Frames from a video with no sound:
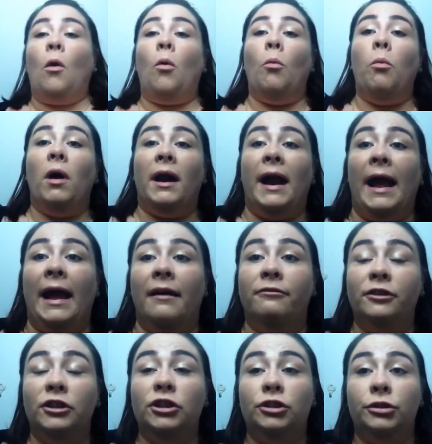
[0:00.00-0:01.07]

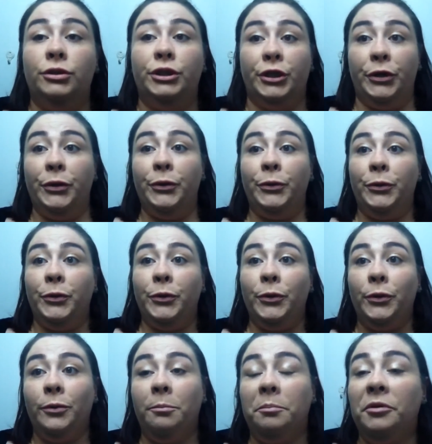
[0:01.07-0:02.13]
Whatever you do
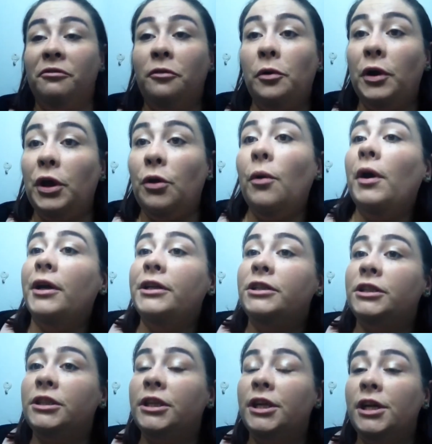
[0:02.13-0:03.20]
before you go
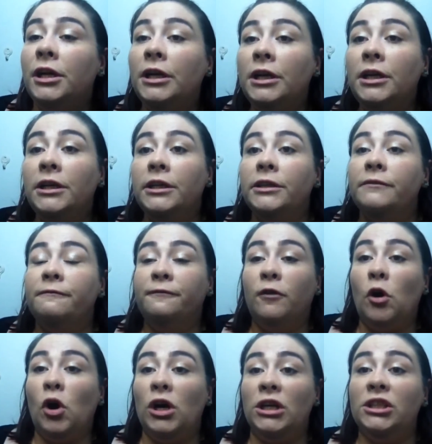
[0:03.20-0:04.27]
out
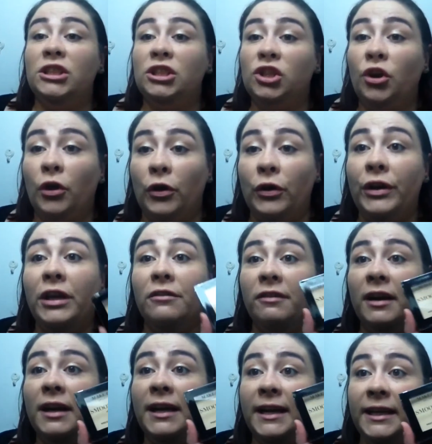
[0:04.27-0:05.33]
for school, you
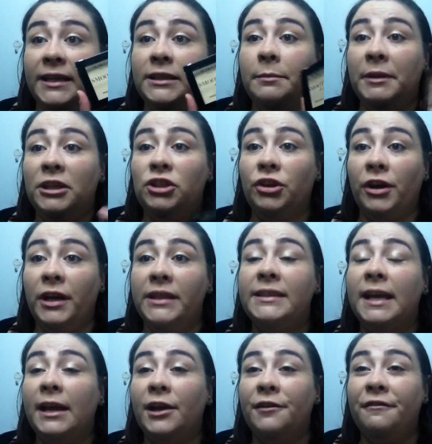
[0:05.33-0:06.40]
really need to make sure you
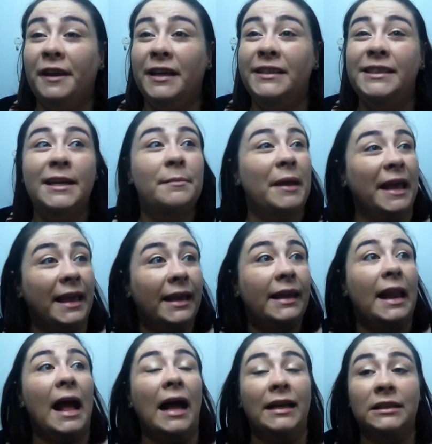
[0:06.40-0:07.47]
set your face to make it
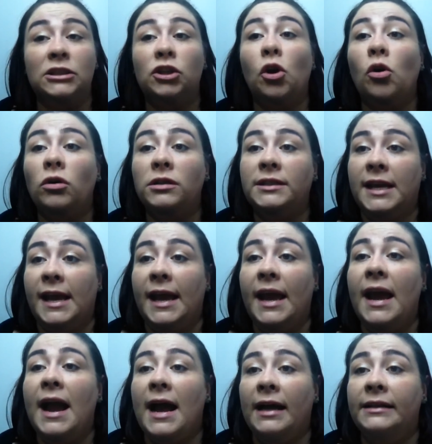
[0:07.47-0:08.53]
last all
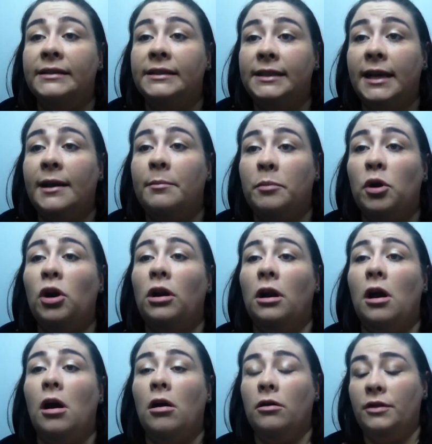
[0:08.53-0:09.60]
day and to
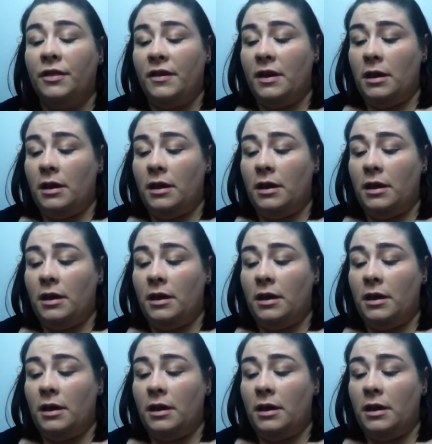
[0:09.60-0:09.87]
prolong